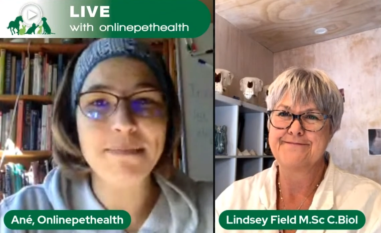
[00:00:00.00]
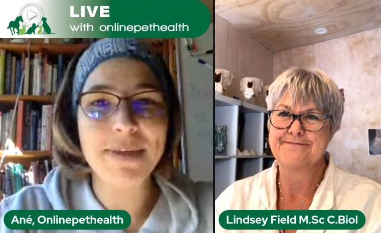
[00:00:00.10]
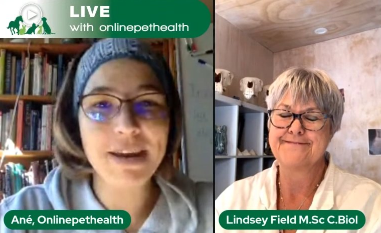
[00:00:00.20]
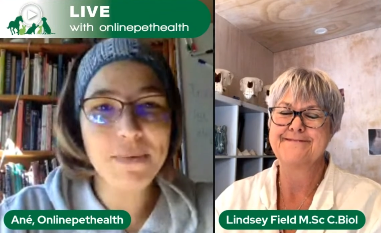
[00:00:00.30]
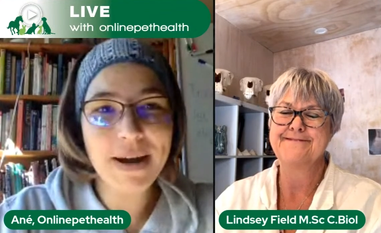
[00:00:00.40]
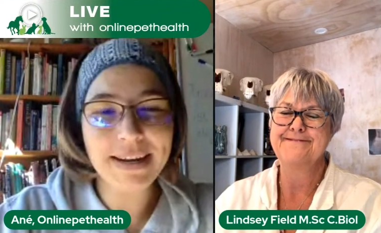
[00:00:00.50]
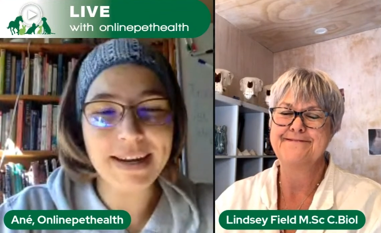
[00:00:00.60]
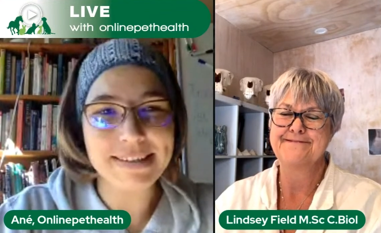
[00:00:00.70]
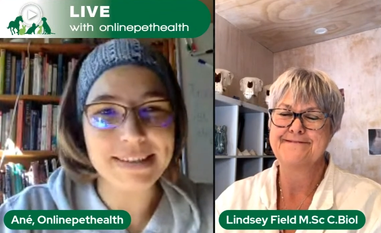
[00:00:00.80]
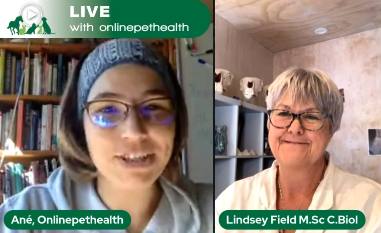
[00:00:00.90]
Speaker 1: um,
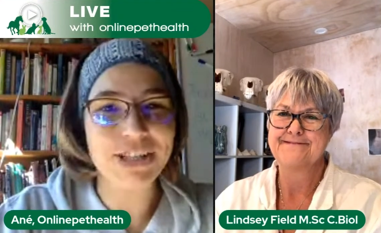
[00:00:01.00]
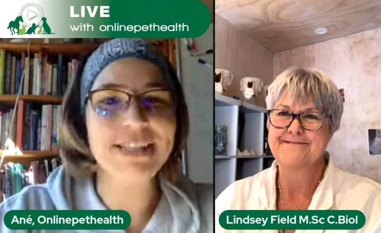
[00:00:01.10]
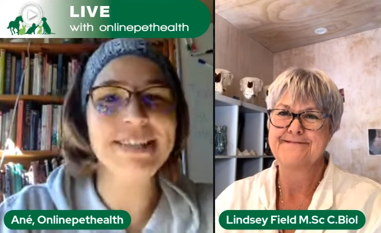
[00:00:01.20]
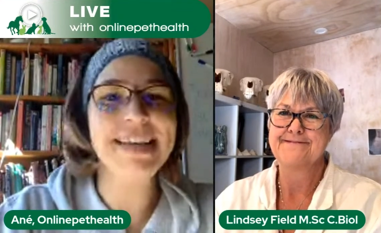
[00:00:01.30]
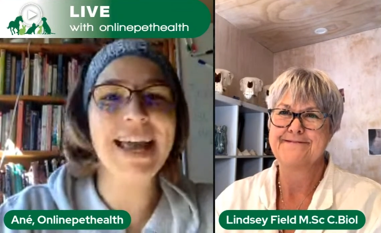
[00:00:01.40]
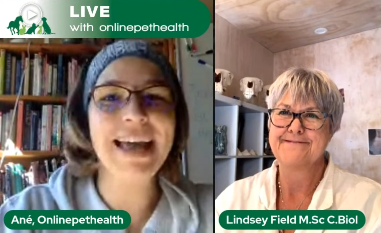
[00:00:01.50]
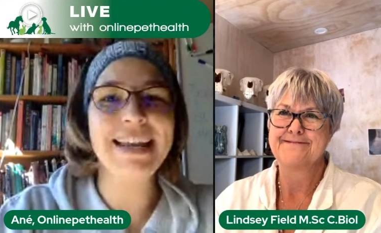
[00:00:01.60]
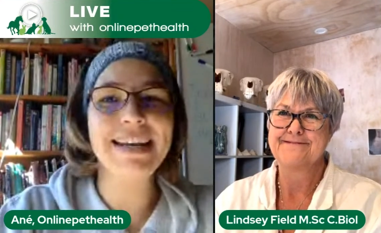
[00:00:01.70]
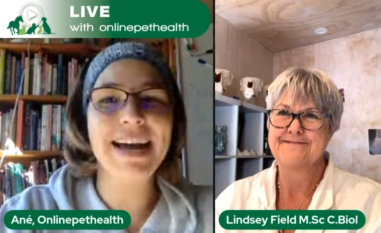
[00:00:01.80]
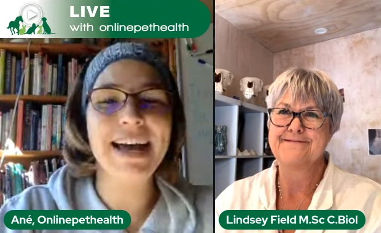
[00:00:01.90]
equine dissections,
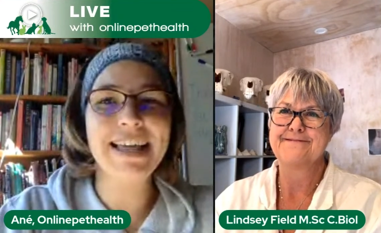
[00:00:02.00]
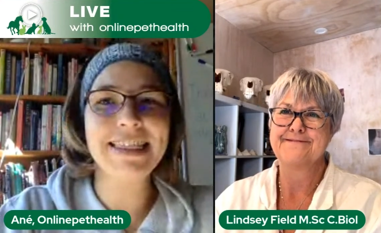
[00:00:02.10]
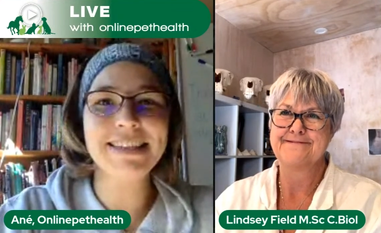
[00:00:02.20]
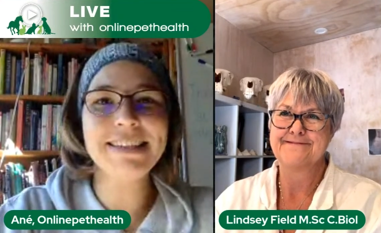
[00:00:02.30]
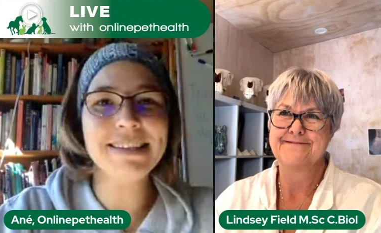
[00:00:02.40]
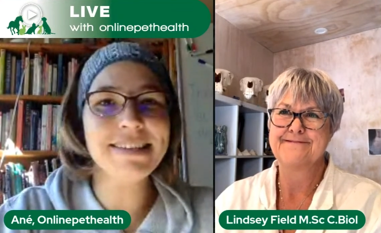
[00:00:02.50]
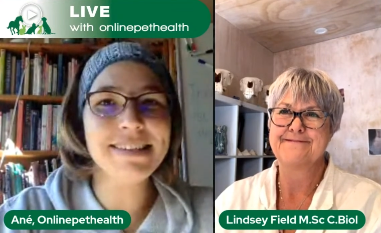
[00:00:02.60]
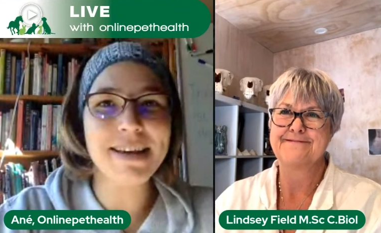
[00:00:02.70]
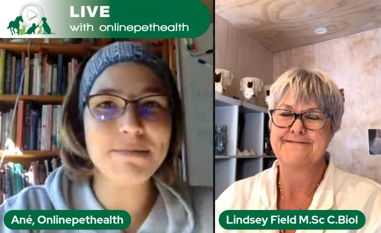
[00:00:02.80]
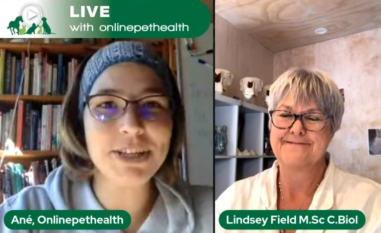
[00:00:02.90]
and this is
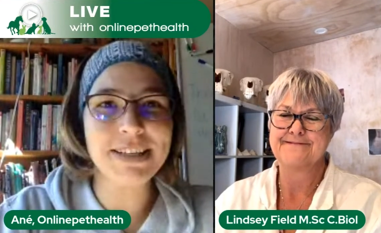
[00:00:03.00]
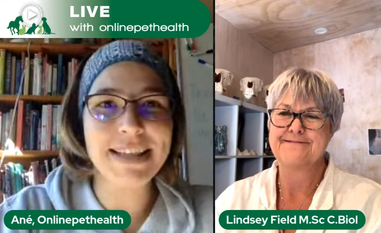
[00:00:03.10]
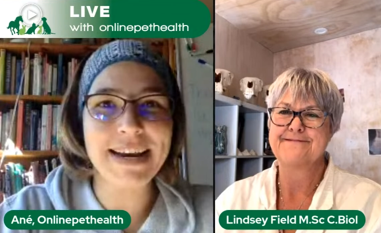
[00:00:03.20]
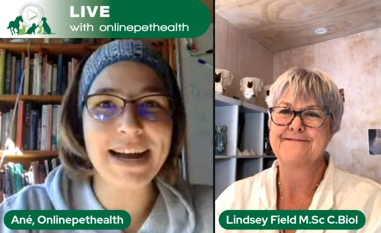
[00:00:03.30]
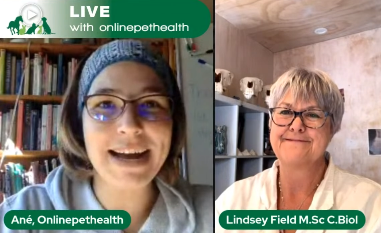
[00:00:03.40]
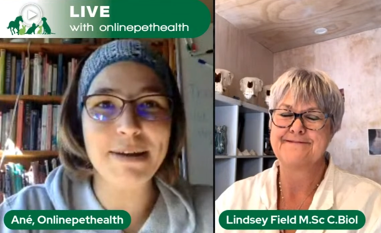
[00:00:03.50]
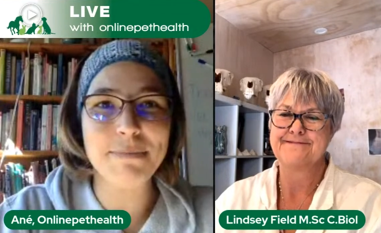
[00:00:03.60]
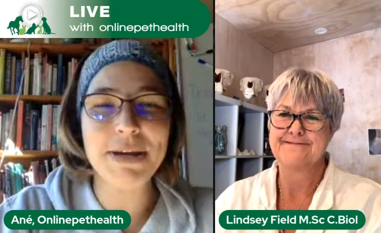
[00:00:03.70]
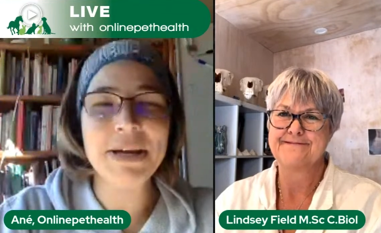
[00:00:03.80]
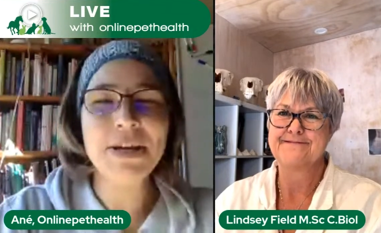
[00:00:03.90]
a subject that
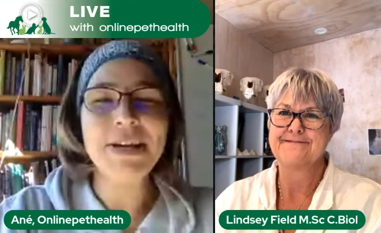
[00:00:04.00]
I'm